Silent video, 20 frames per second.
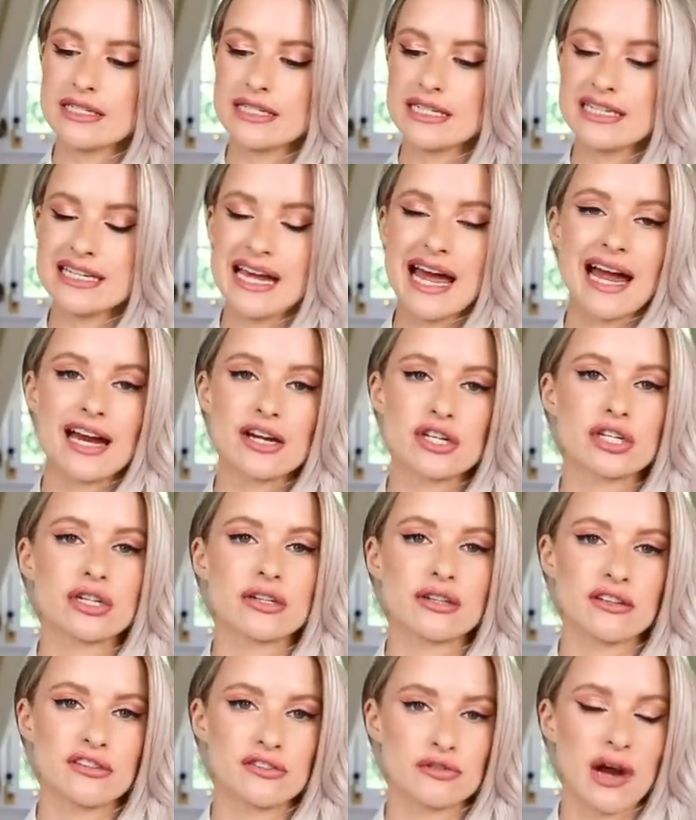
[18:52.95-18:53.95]
detach
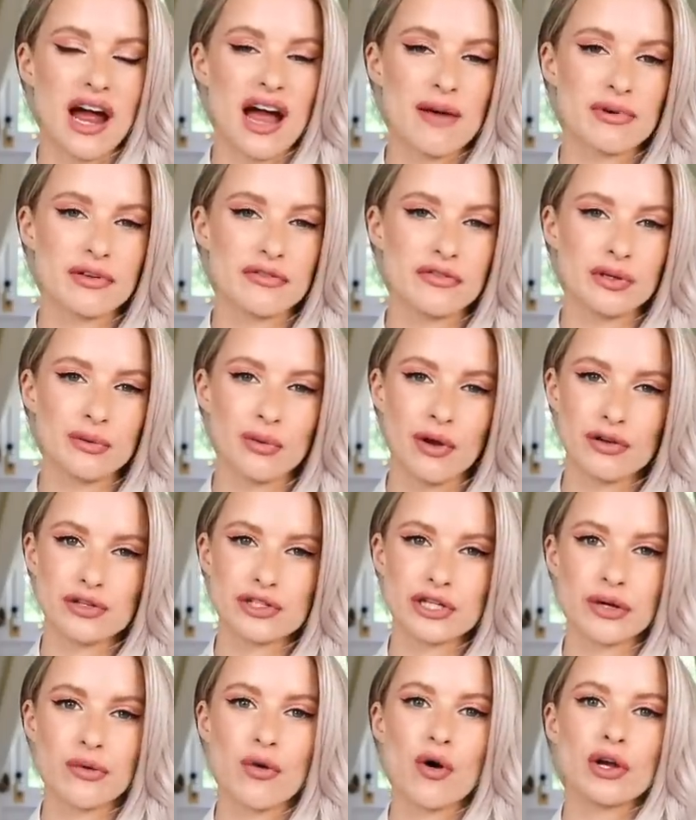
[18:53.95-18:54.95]
the strap if you want
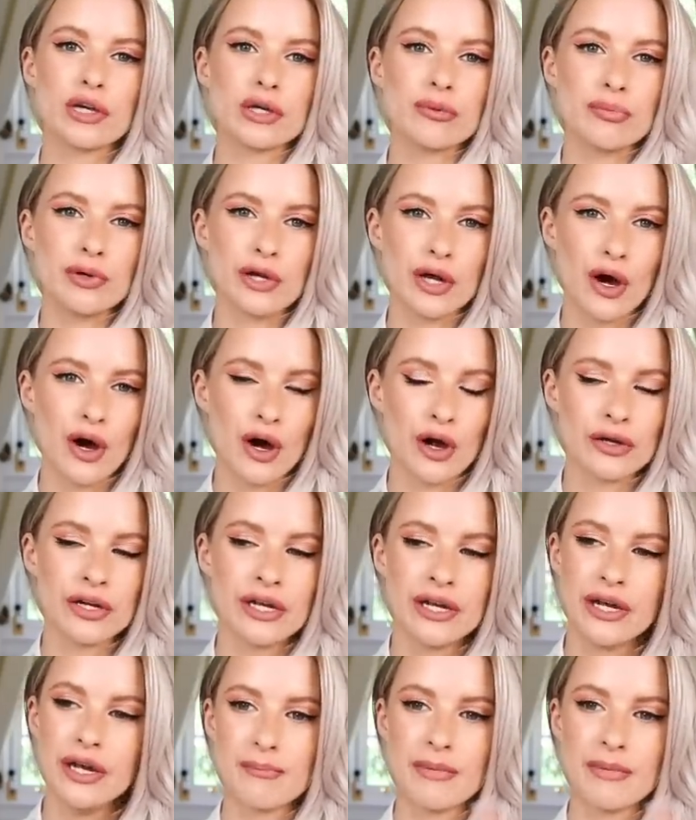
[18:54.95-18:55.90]
to, or you can put it on.